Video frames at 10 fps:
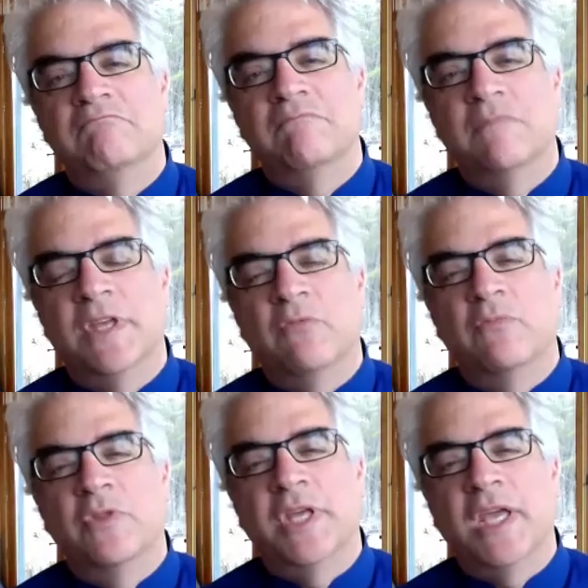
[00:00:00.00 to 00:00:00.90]
the
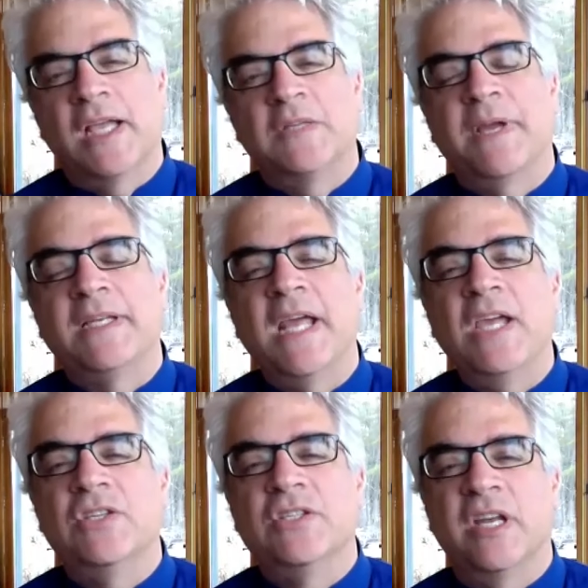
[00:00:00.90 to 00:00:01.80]
the
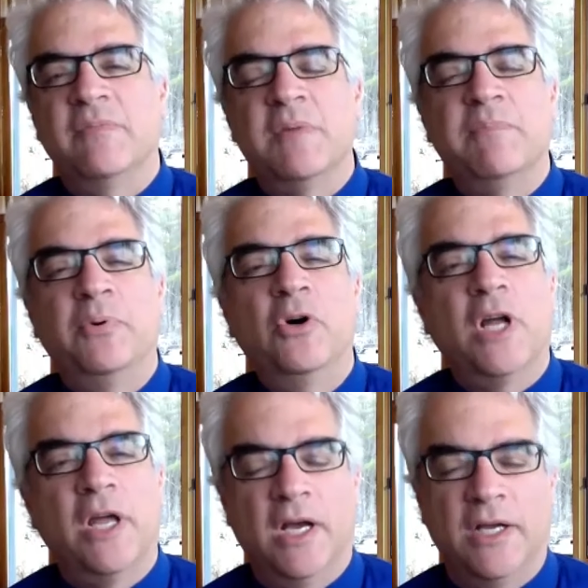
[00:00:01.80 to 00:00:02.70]
expectations that have been put
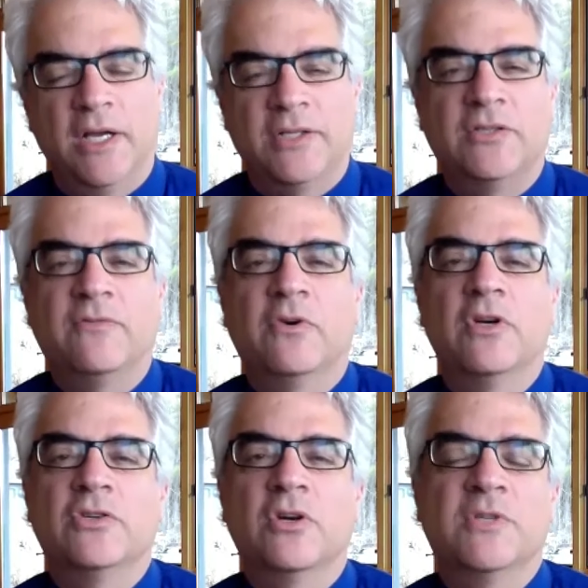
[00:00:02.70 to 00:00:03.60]
on us for
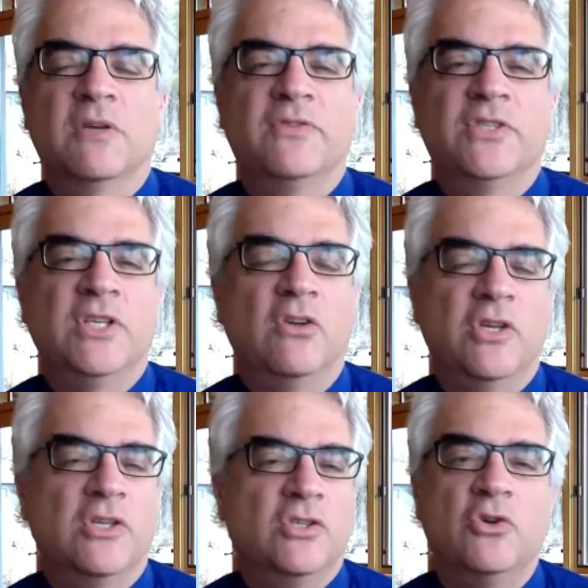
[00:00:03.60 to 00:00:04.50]
in terms of so,
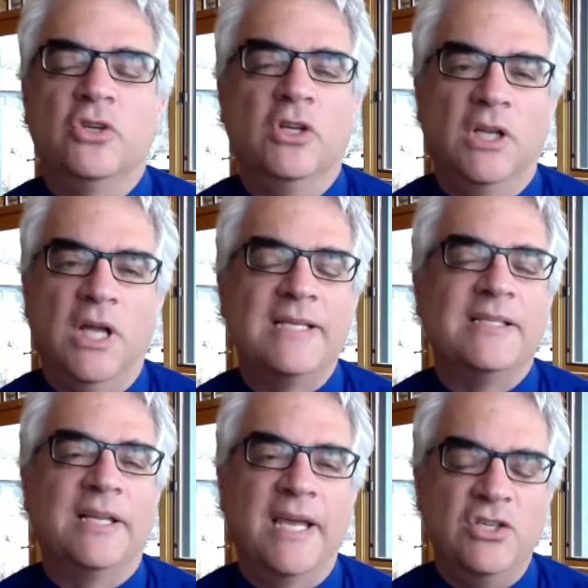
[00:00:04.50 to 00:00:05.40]
social
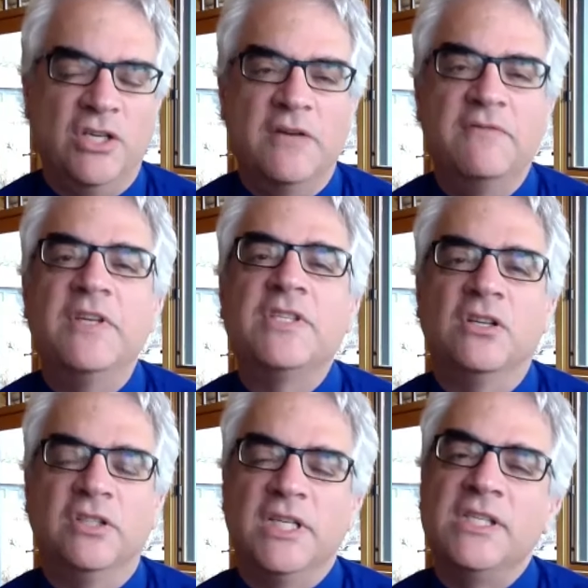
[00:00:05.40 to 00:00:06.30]
isolation and
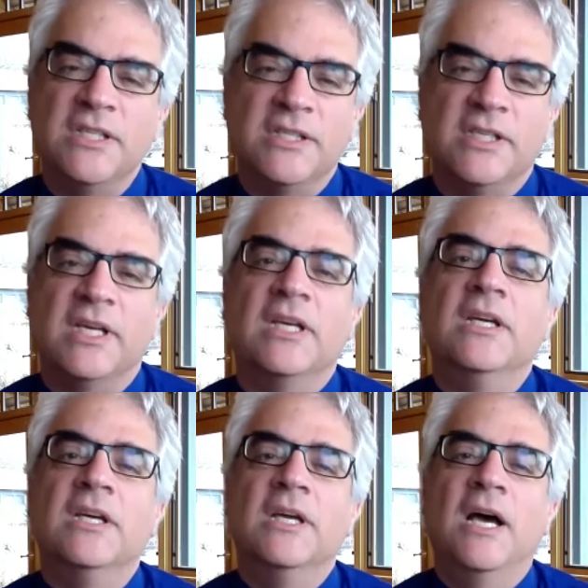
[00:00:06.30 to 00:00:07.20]
physical distancing
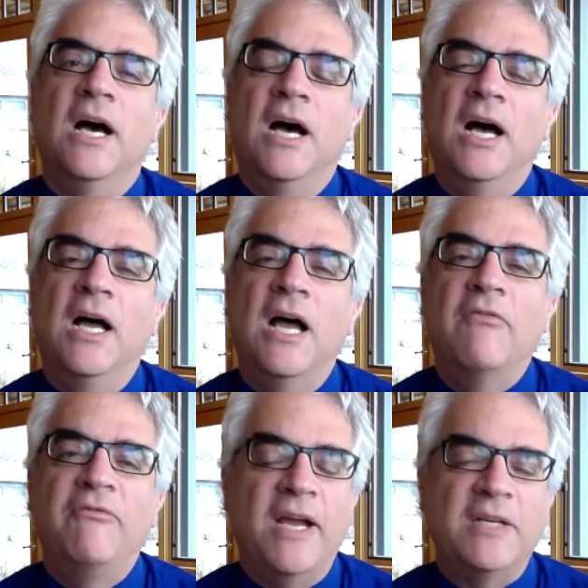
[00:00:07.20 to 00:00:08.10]
uh,
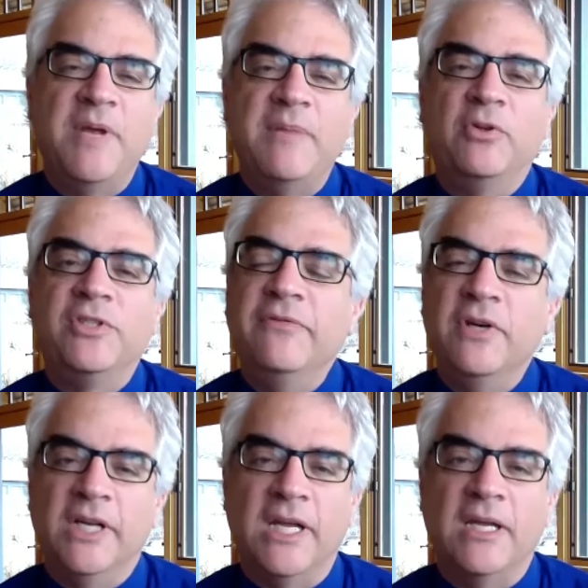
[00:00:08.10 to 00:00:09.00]
affect people
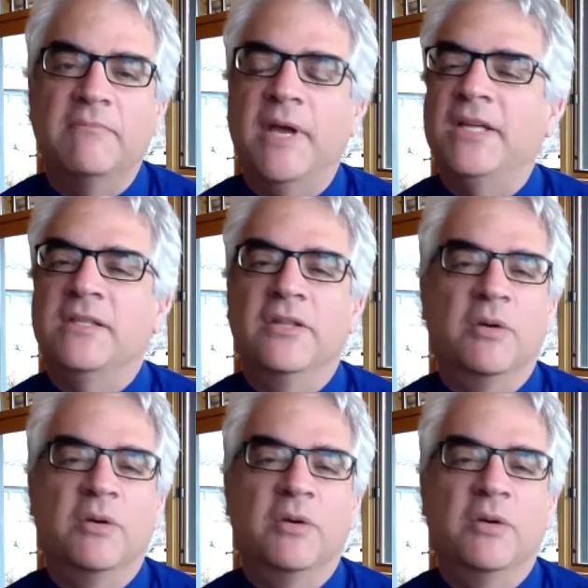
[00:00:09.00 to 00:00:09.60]
differently based on their